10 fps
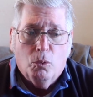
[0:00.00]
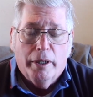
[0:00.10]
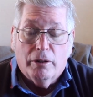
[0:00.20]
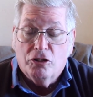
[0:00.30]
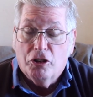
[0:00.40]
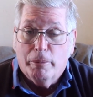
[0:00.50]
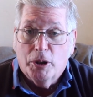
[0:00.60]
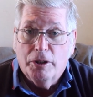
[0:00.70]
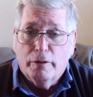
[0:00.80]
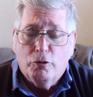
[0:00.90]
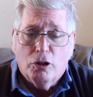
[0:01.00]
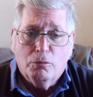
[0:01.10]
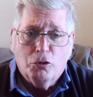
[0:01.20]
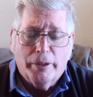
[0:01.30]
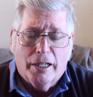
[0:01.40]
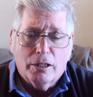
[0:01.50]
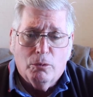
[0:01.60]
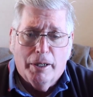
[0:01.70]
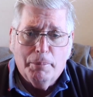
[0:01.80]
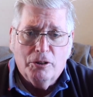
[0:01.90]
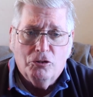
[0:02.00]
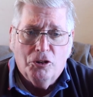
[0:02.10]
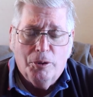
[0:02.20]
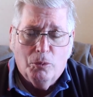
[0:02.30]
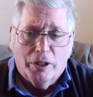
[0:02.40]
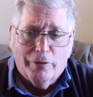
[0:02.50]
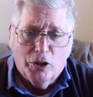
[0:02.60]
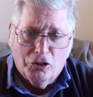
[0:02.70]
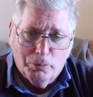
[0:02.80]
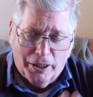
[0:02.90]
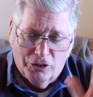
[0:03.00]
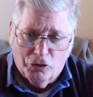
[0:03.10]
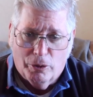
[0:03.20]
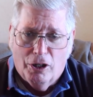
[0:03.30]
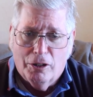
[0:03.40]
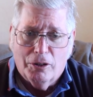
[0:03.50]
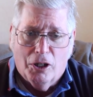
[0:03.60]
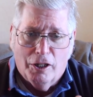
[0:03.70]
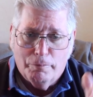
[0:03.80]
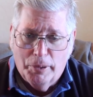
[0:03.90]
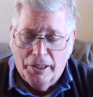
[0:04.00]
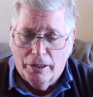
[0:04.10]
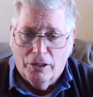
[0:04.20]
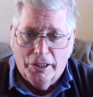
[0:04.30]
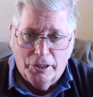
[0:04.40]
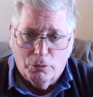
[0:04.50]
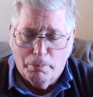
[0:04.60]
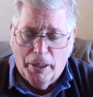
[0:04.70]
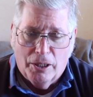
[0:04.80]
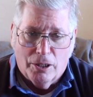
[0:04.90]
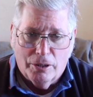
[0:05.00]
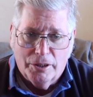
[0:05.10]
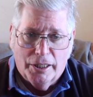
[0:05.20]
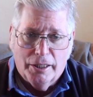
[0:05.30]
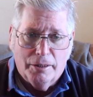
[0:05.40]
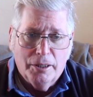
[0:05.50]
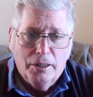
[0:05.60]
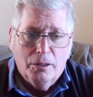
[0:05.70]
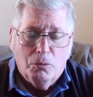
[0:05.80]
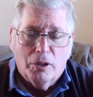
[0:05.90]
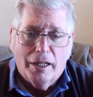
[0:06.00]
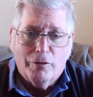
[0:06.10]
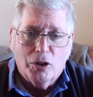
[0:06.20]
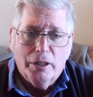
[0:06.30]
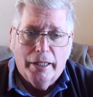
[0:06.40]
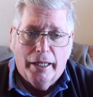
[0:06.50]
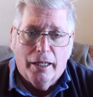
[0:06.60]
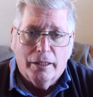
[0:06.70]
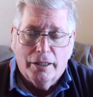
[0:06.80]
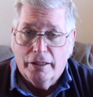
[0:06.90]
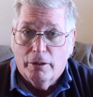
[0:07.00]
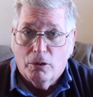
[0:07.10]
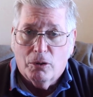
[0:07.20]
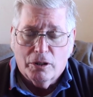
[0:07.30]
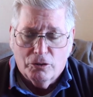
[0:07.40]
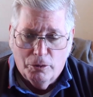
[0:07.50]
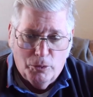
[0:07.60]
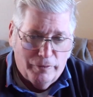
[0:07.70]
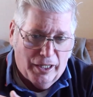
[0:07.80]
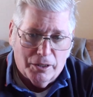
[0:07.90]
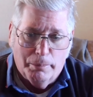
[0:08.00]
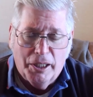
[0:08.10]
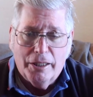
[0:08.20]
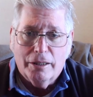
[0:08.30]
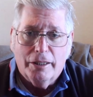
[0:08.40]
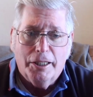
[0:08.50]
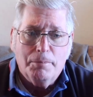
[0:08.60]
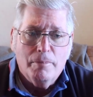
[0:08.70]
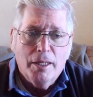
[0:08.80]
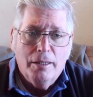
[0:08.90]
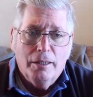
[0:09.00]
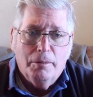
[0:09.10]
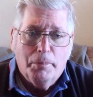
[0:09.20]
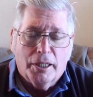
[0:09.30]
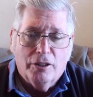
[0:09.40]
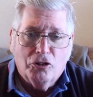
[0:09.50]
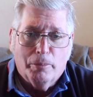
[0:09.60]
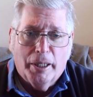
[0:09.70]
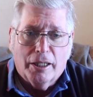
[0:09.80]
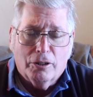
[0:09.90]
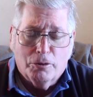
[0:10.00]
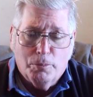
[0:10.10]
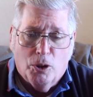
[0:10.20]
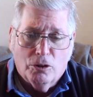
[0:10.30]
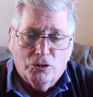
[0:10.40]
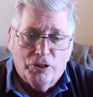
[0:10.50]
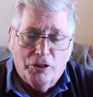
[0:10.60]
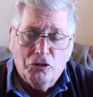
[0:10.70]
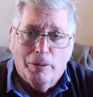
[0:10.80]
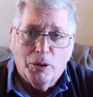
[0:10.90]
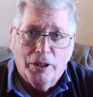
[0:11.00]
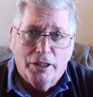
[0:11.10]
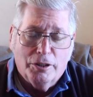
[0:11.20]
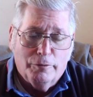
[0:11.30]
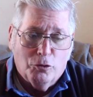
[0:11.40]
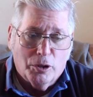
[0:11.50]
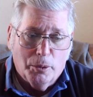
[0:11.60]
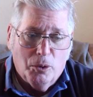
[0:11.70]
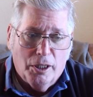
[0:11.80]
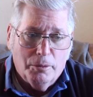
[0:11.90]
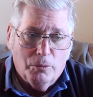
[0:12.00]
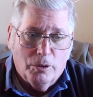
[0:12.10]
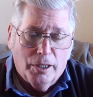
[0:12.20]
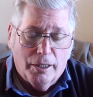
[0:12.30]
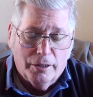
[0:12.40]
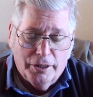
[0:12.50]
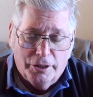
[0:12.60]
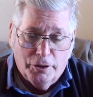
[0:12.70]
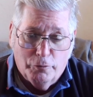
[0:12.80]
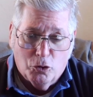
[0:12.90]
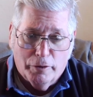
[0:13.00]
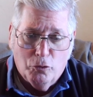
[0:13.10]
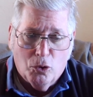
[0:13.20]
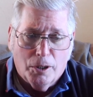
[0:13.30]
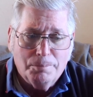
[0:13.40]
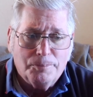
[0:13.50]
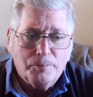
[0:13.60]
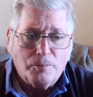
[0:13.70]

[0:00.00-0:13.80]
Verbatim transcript: We were in summer uniforms without our weapons, whatever else, because they're all off being cleaned, repaired, whatever, and then they were ordered to move out immediately because of the Battle of the Bulge, December 1944,